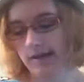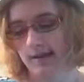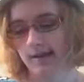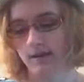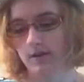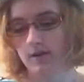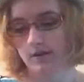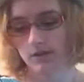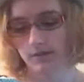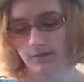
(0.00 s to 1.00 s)
And all this
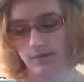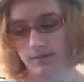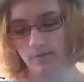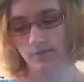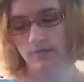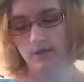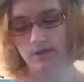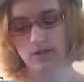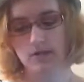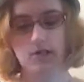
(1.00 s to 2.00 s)
other
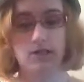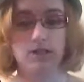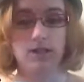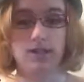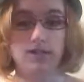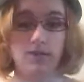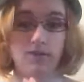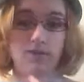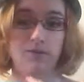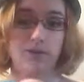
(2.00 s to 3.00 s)
information is just an easy
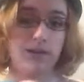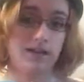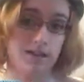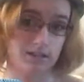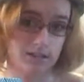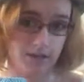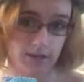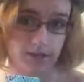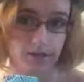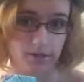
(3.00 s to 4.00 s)
way for me to get into my
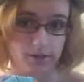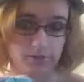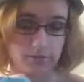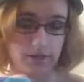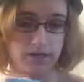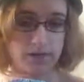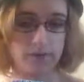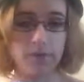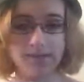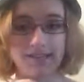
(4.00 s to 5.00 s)
Erin Condren binder
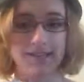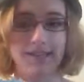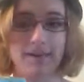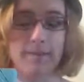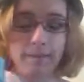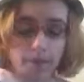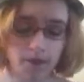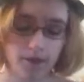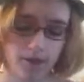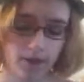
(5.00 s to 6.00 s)
once I get
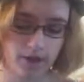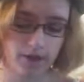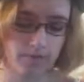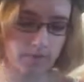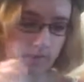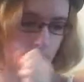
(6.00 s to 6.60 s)
it.